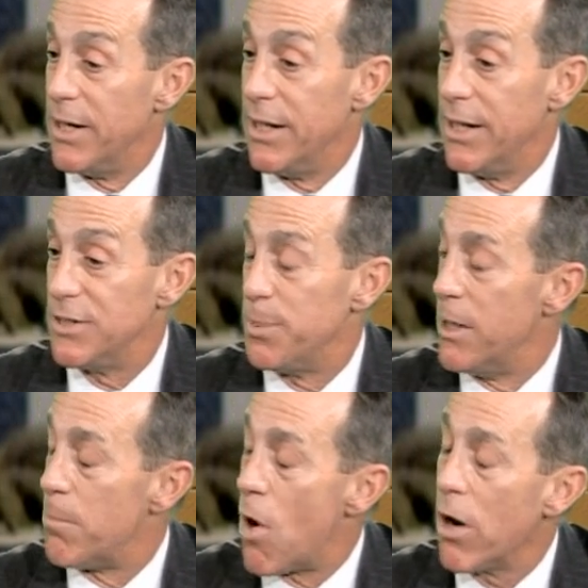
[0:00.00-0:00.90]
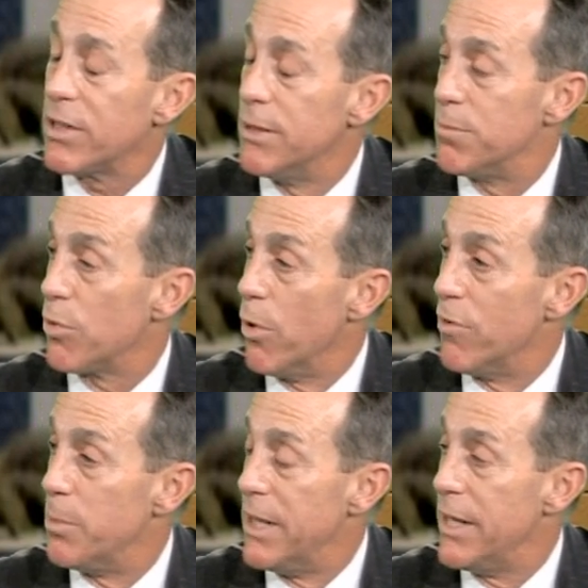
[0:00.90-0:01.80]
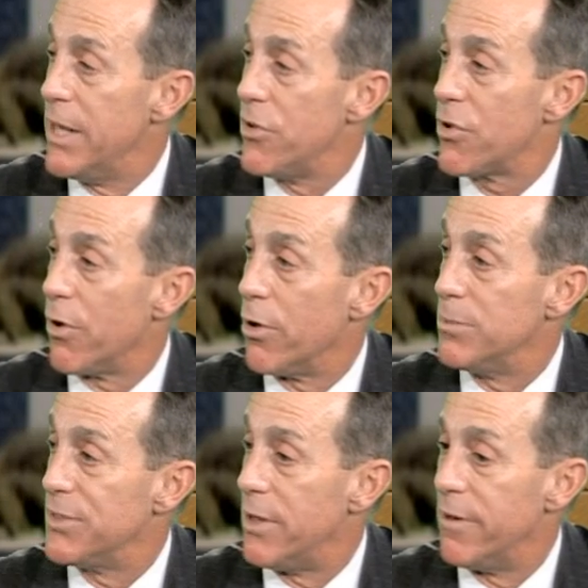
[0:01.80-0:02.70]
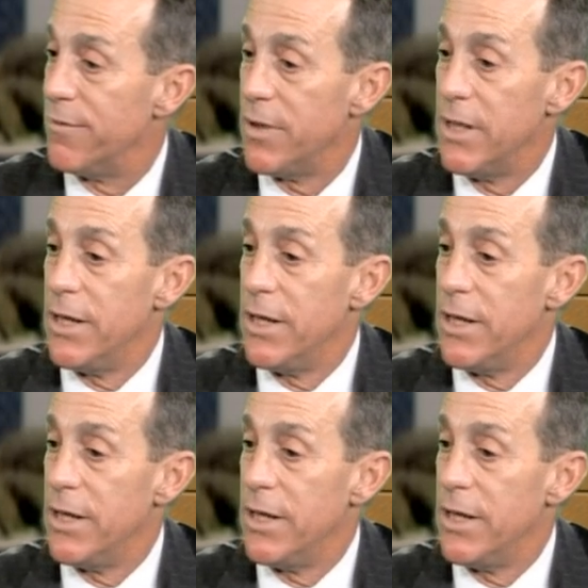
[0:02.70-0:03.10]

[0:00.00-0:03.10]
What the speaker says: a marked improvement in terms of